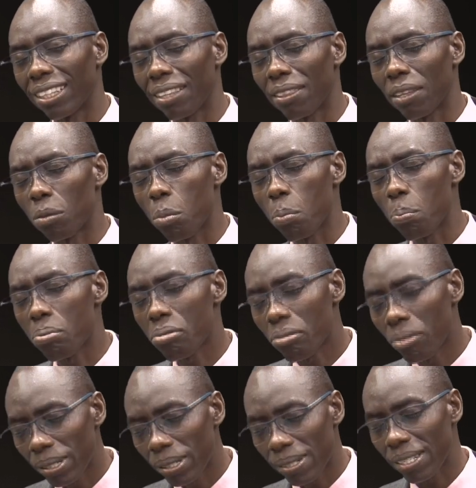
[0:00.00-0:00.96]
the
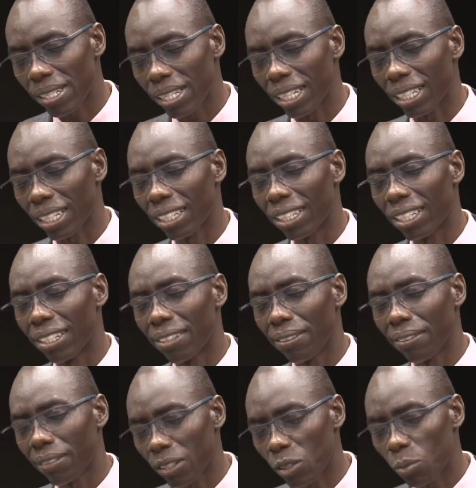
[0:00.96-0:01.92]
pressing,
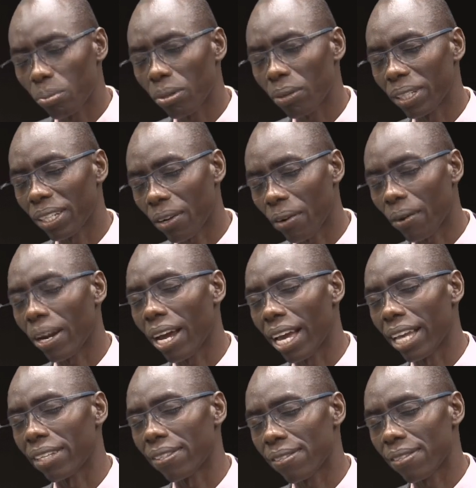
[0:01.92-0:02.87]
desperate
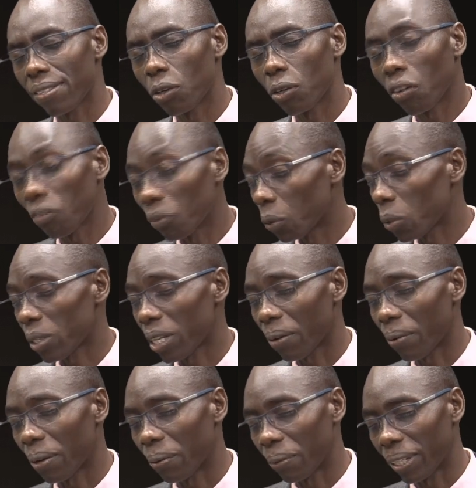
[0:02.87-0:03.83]
cries of those
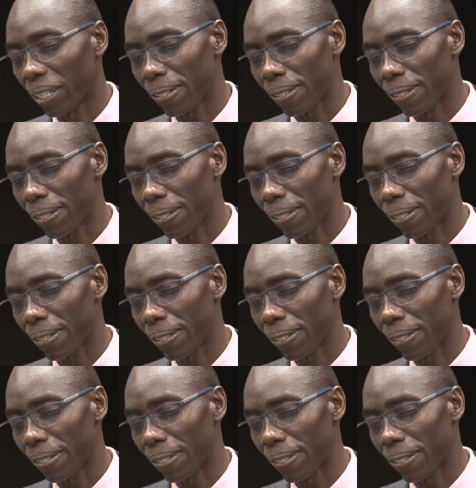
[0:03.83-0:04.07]
around us.